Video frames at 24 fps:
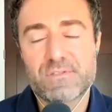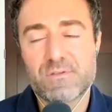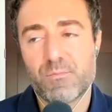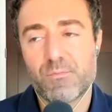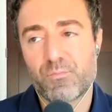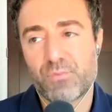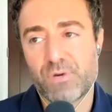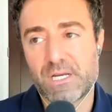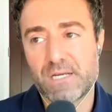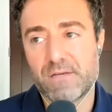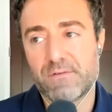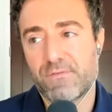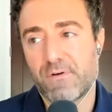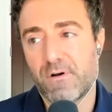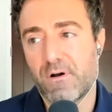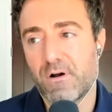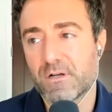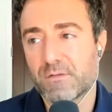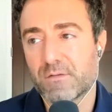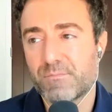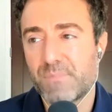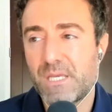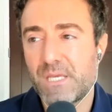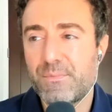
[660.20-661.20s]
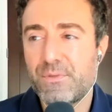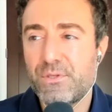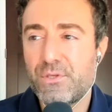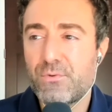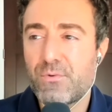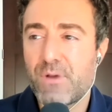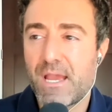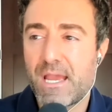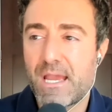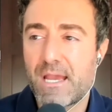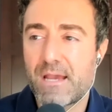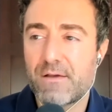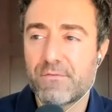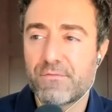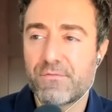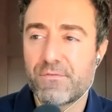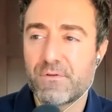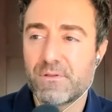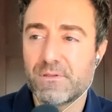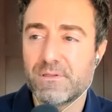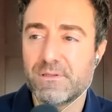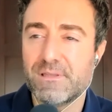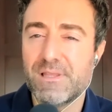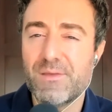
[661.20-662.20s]
some brain fog, maybe you
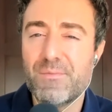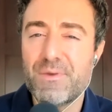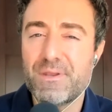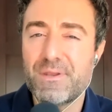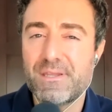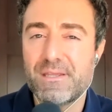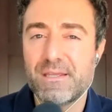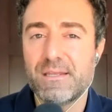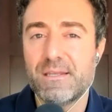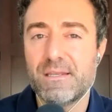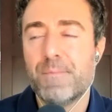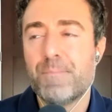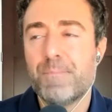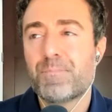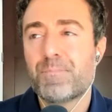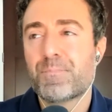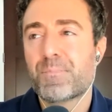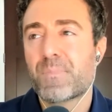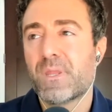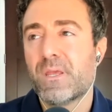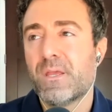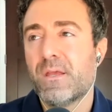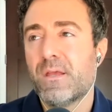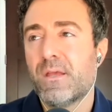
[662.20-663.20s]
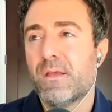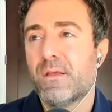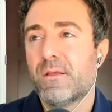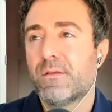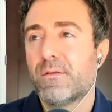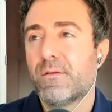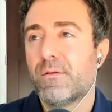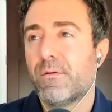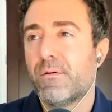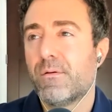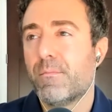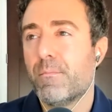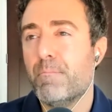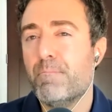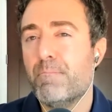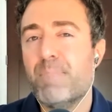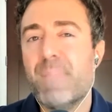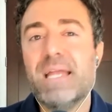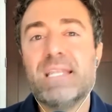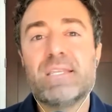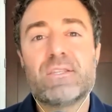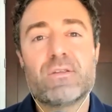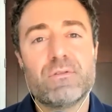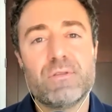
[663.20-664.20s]
have limited
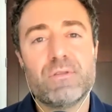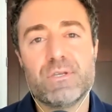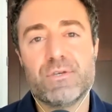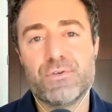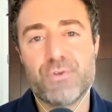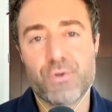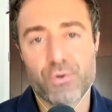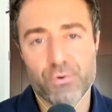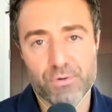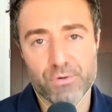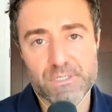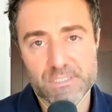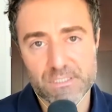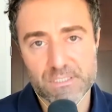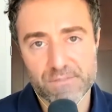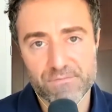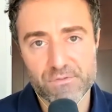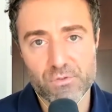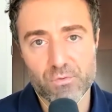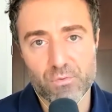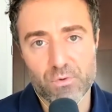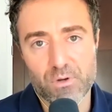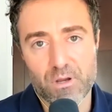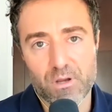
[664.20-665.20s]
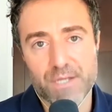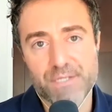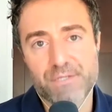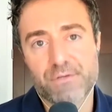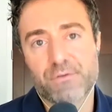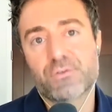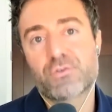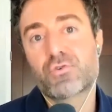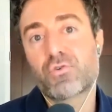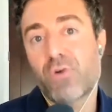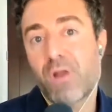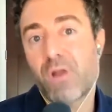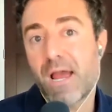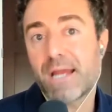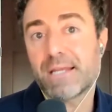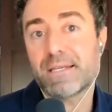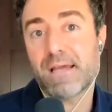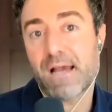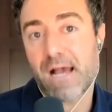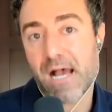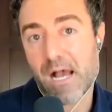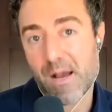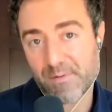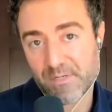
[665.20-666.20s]
mental endurance, if you will, and you're trying
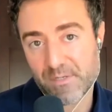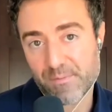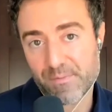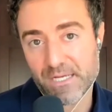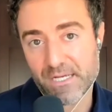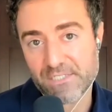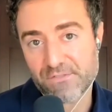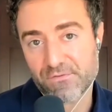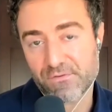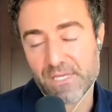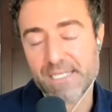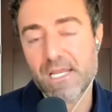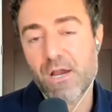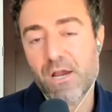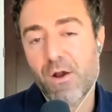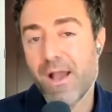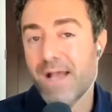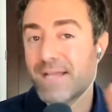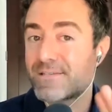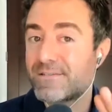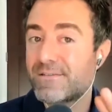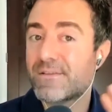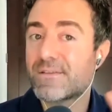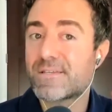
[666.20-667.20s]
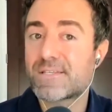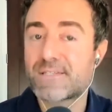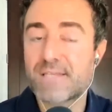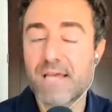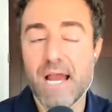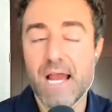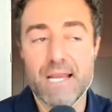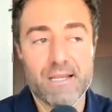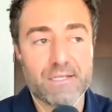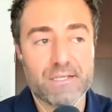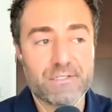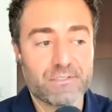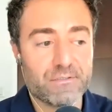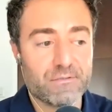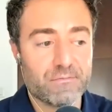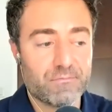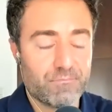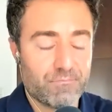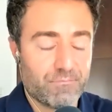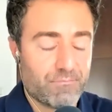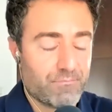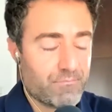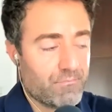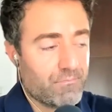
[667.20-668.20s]
to optimize for that. Now, as an aside, I should
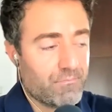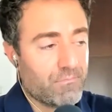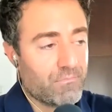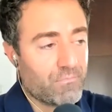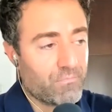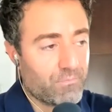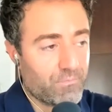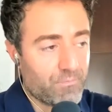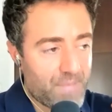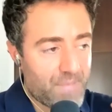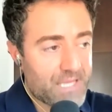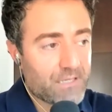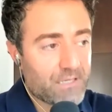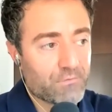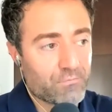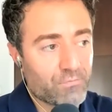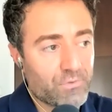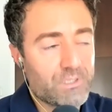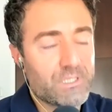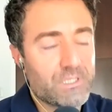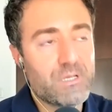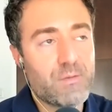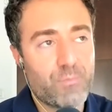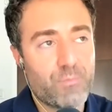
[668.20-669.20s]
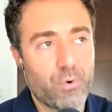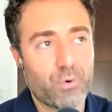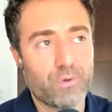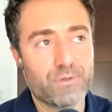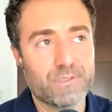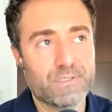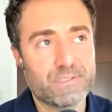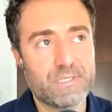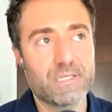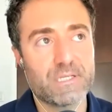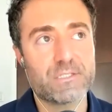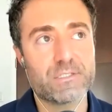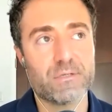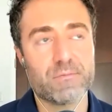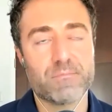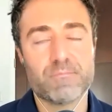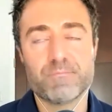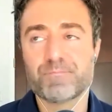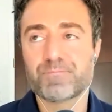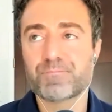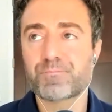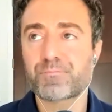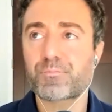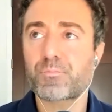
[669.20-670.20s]
make a really important distinction.
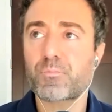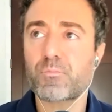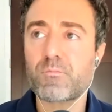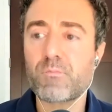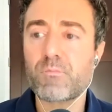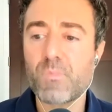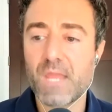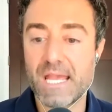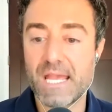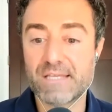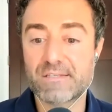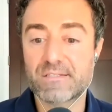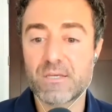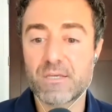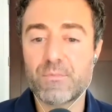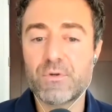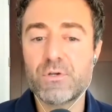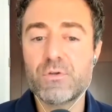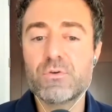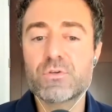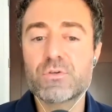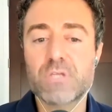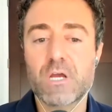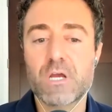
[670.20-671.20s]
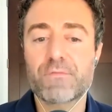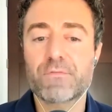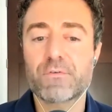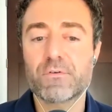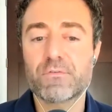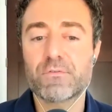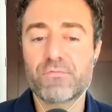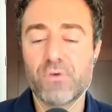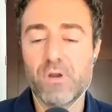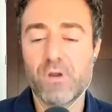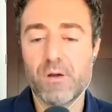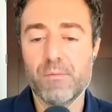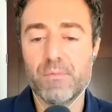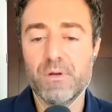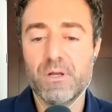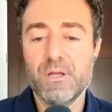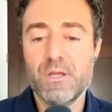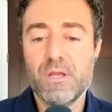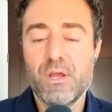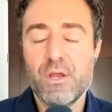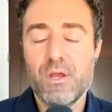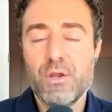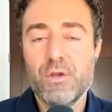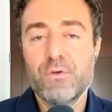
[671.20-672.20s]
As someone who suffered from
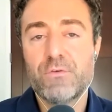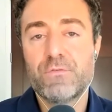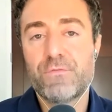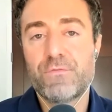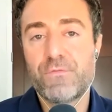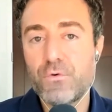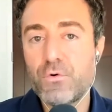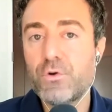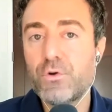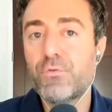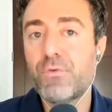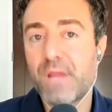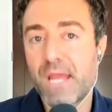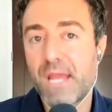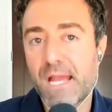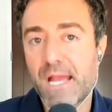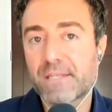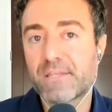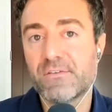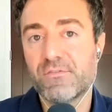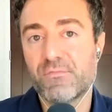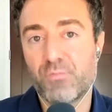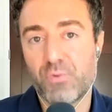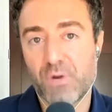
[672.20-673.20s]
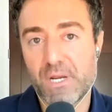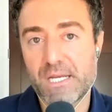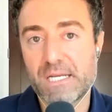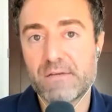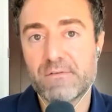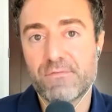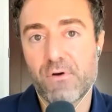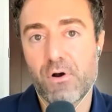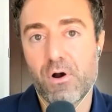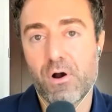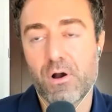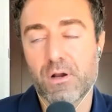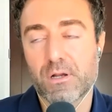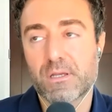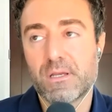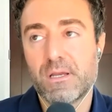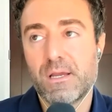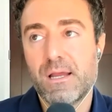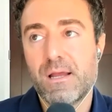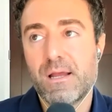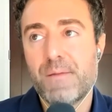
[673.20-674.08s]
food reactive brain fog,